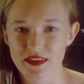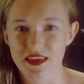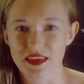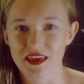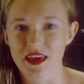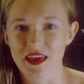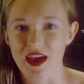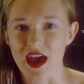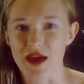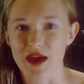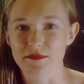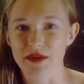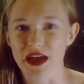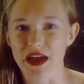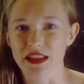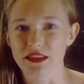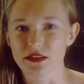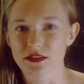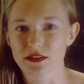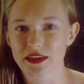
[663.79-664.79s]
And by
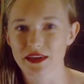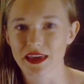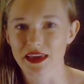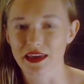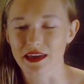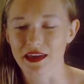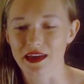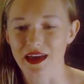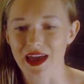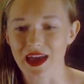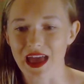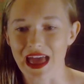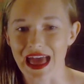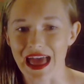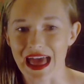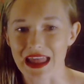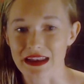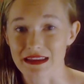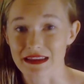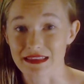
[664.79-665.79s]
looking
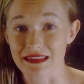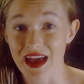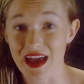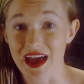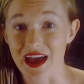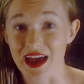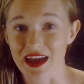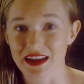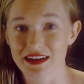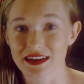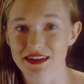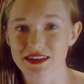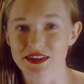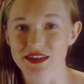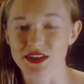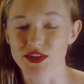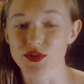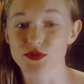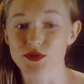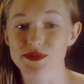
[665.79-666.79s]
at that,
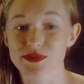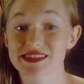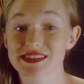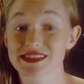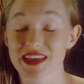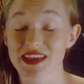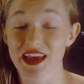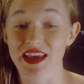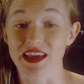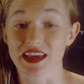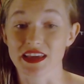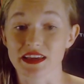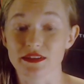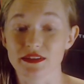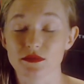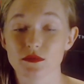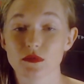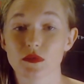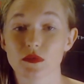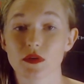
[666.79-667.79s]
you'll see
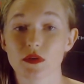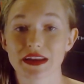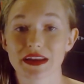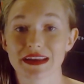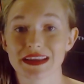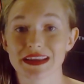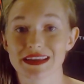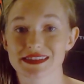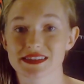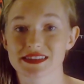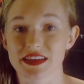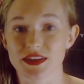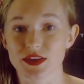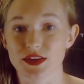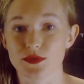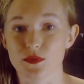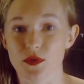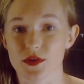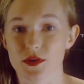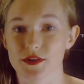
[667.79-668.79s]
what it is that you
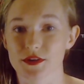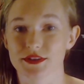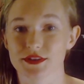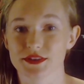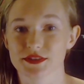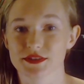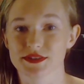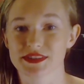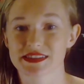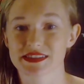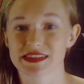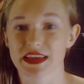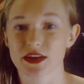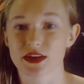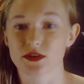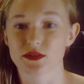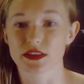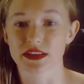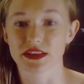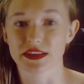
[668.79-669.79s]
want. You'll see
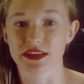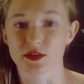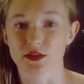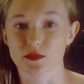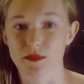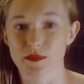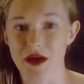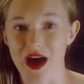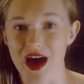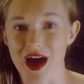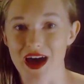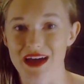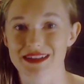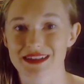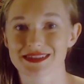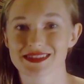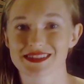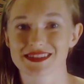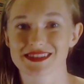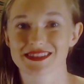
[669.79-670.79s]
all the little
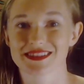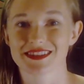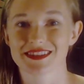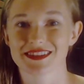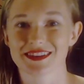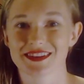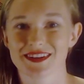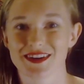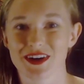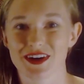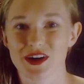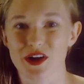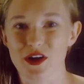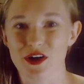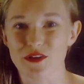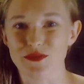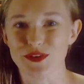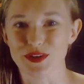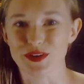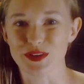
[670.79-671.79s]
parts
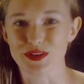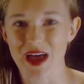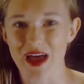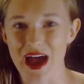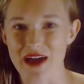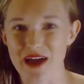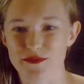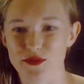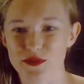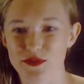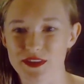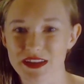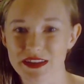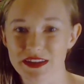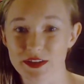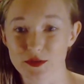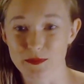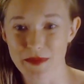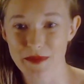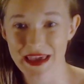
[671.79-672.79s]
of your life, all the
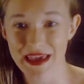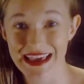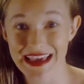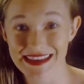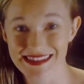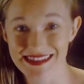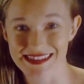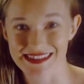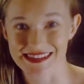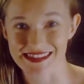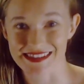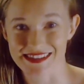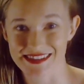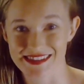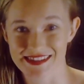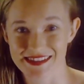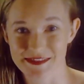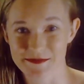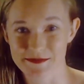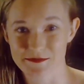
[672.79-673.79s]
little
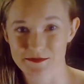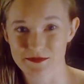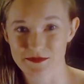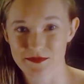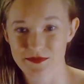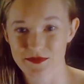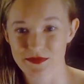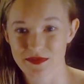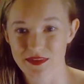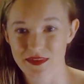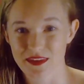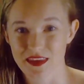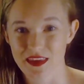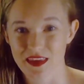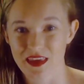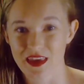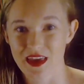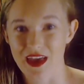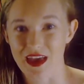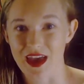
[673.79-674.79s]
pieces,
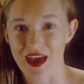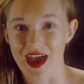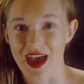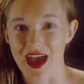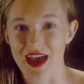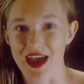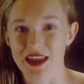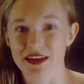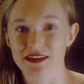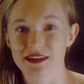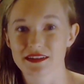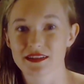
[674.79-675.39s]
and